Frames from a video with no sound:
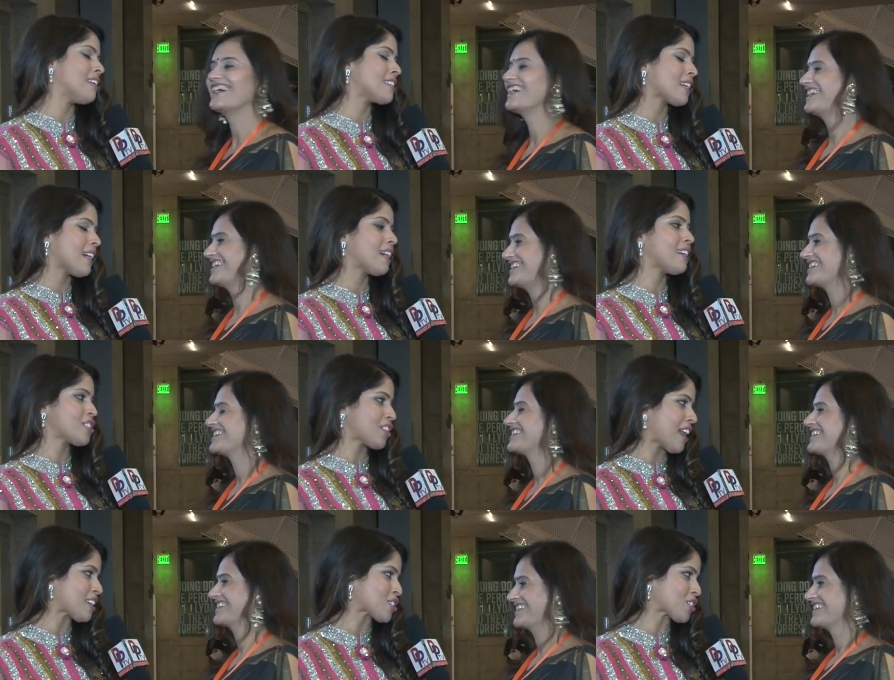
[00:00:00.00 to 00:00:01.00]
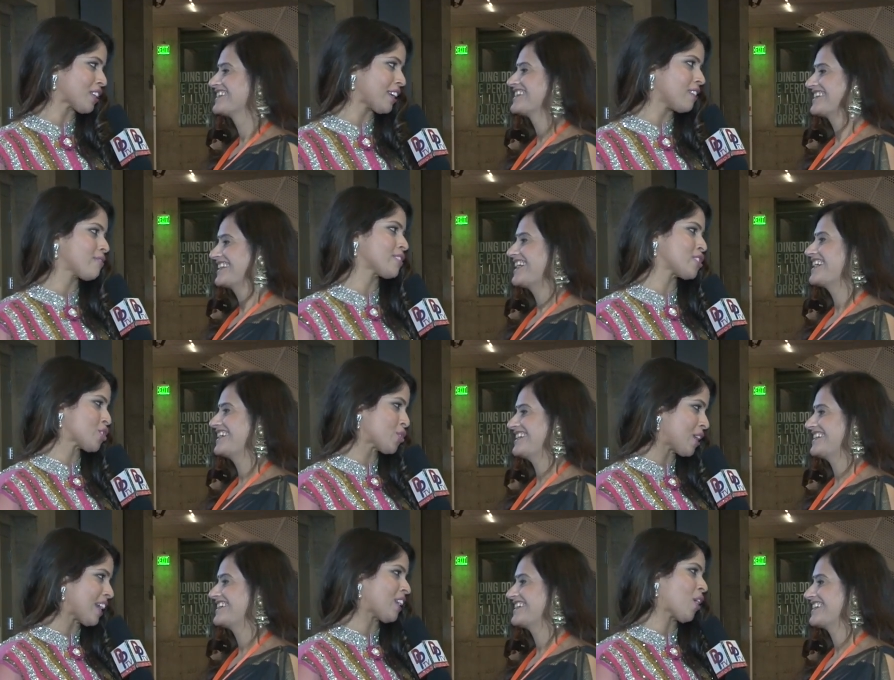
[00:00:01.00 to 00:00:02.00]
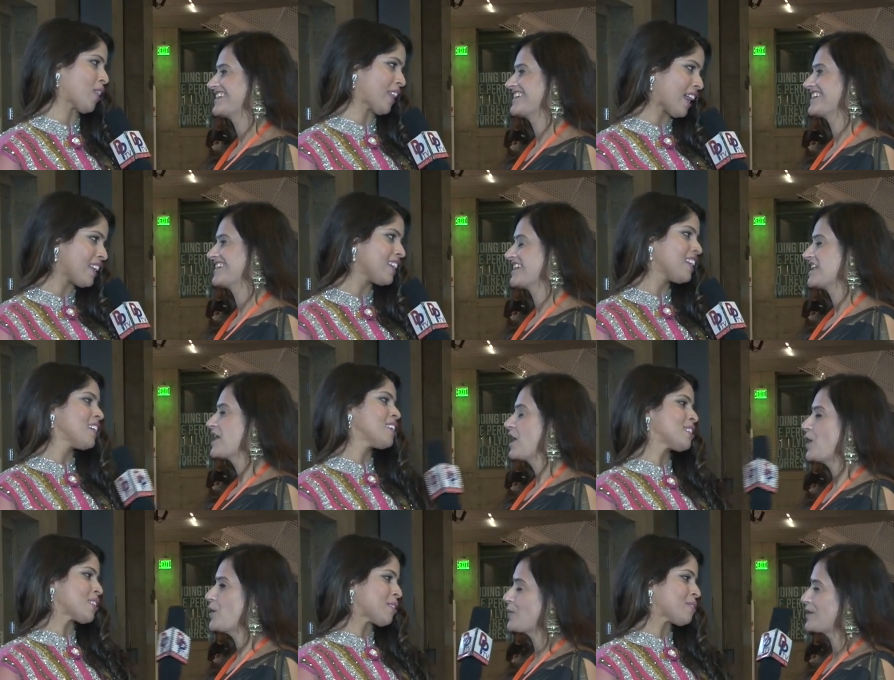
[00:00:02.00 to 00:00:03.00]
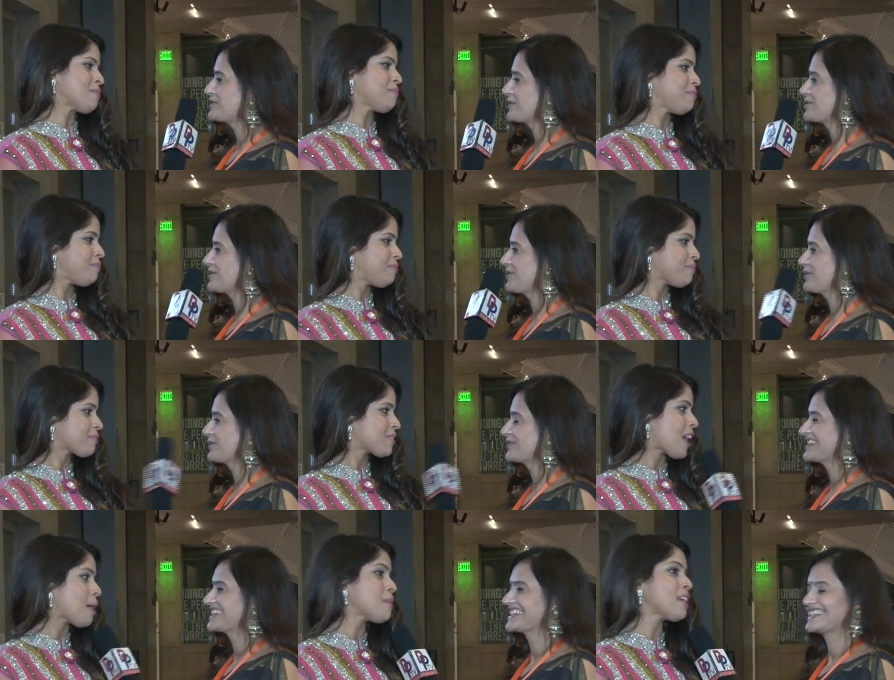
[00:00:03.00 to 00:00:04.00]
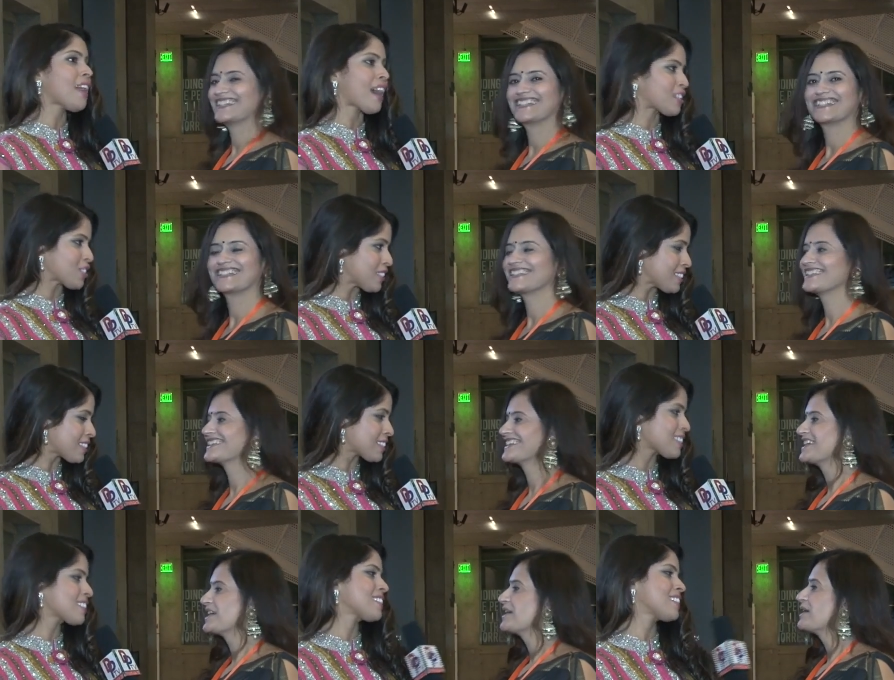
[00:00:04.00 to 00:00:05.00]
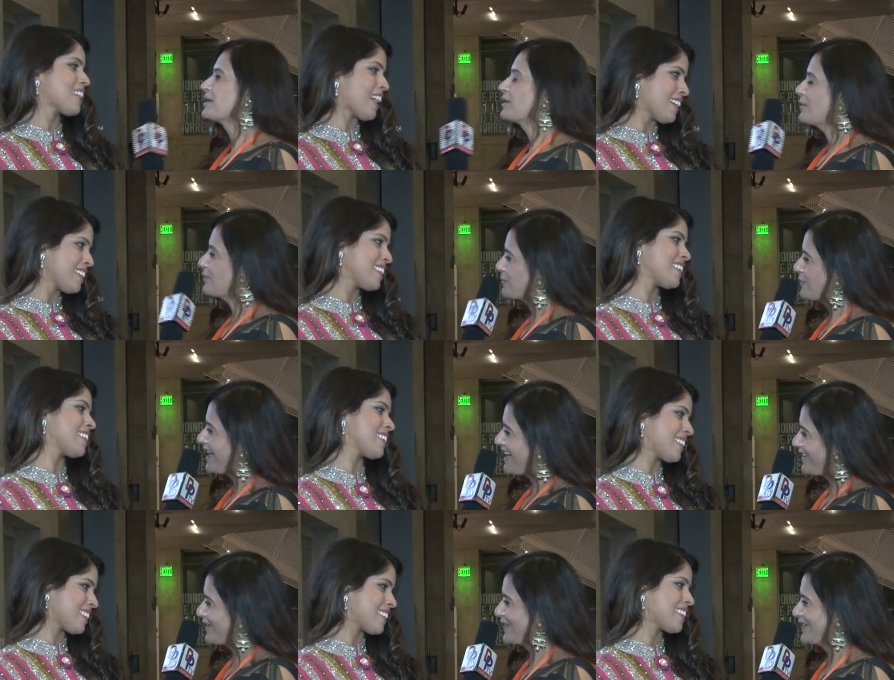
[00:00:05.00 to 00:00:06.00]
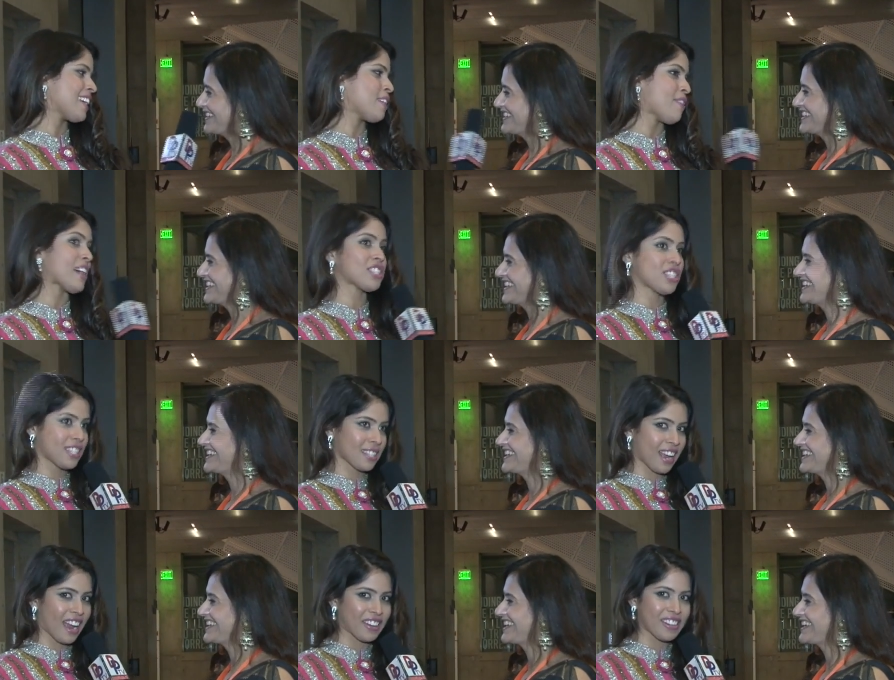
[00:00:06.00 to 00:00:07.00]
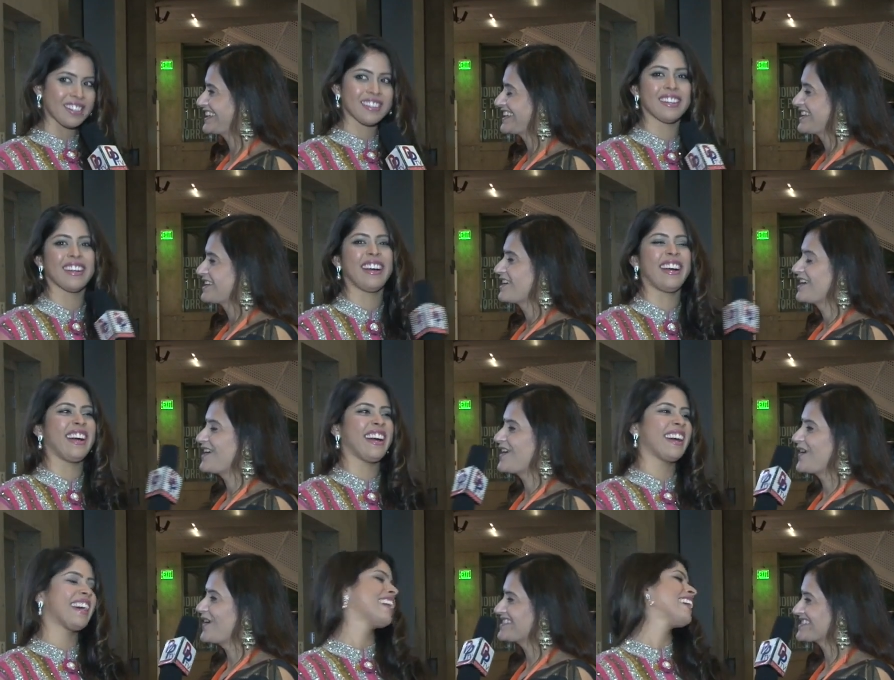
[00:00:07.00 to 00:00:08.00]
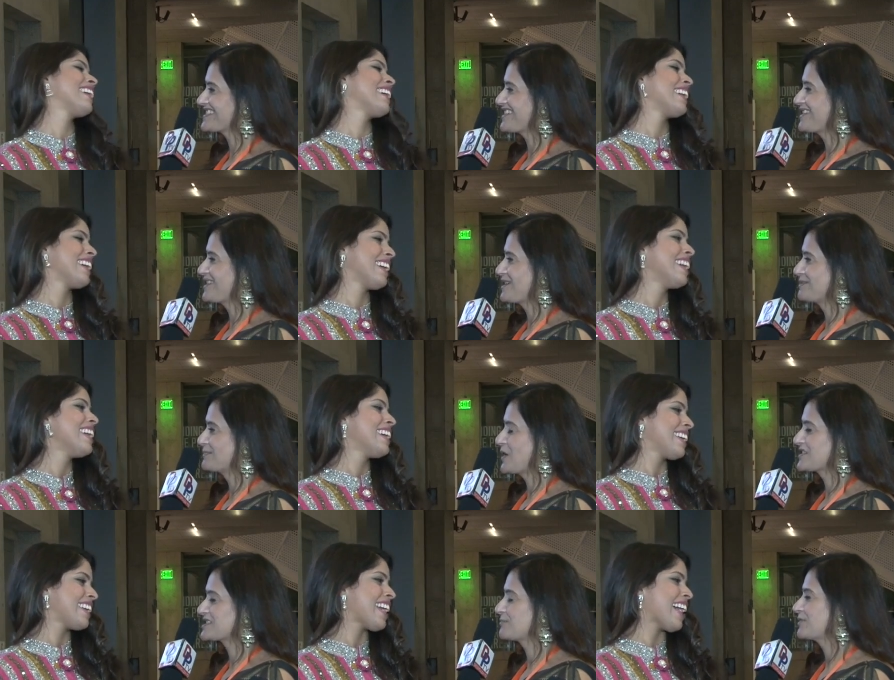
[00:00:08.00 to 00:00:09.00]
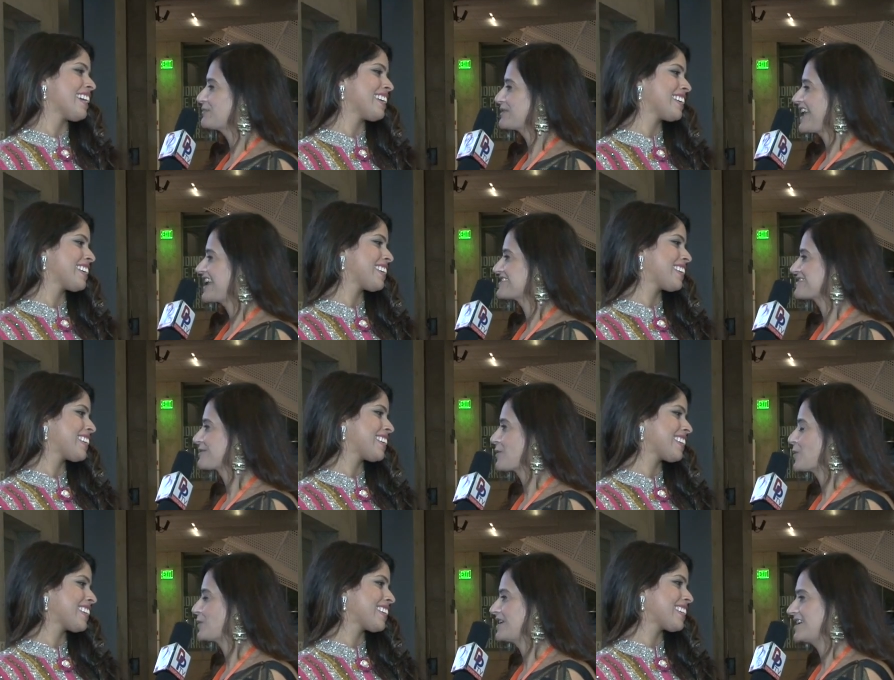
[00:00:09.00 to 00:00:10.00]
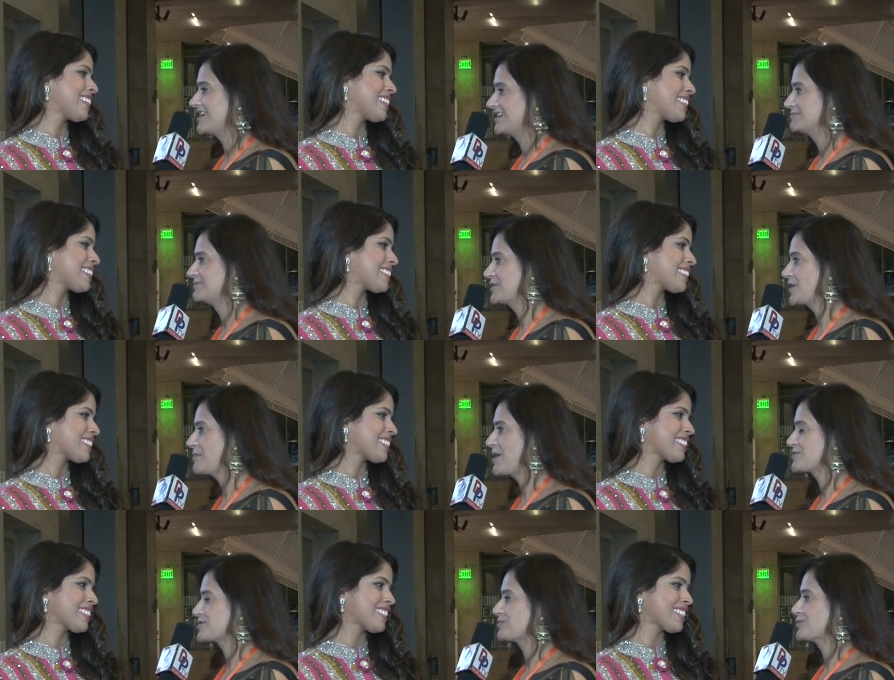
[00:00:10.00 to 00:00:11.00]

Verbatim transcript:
Speaker 1: and uh, internationally for shooting and all that. Oh, what do you do? I'm an actress. Oh,
Speaker 2: wow. And a
Speaker 1: fashion designer.
Speaker 2: Awesome. Awesome. We would like to know um, about your